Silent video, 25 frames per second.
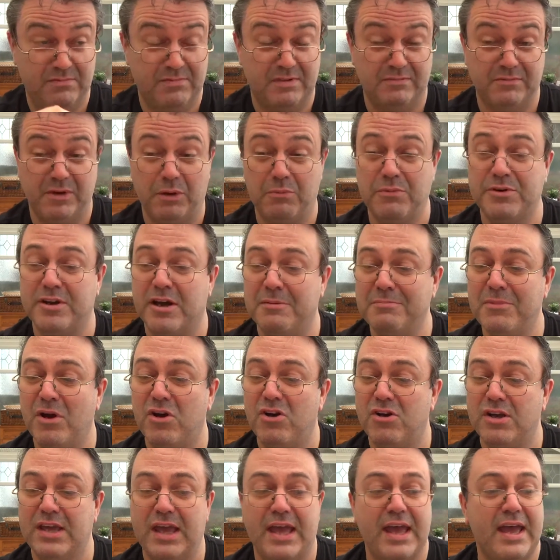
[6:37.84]
What would I
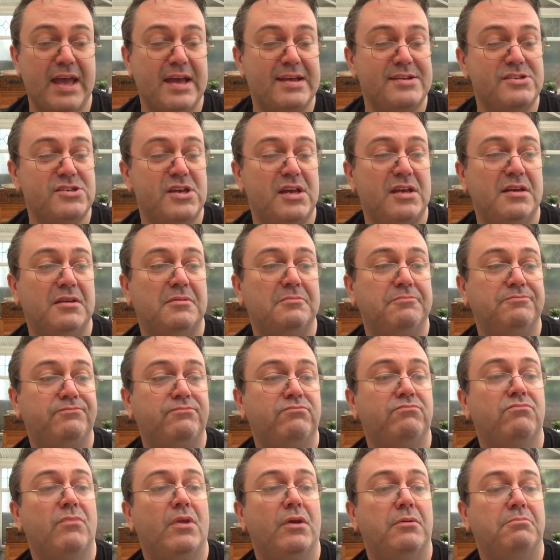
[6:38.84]
mark it out of 10?
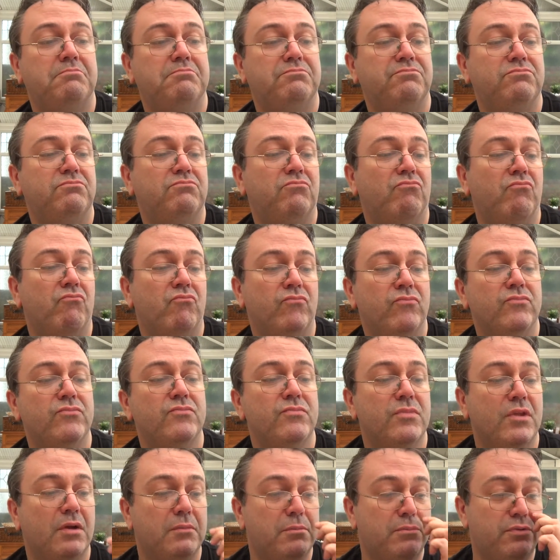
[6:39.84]

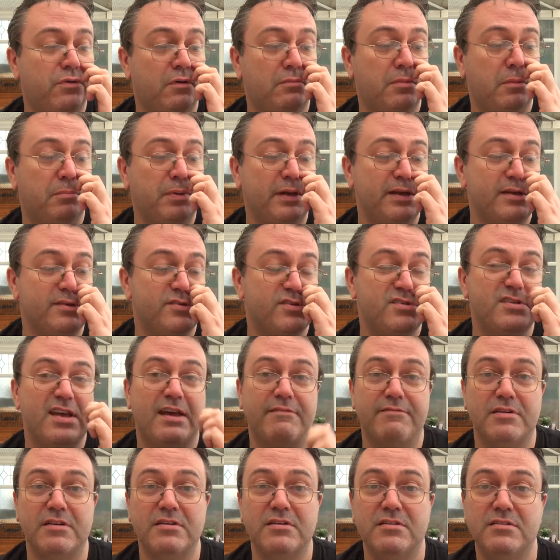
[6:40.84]
Probably
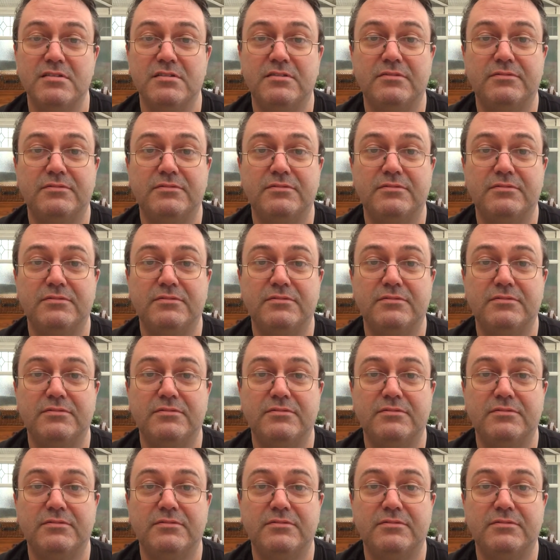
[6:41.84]
7.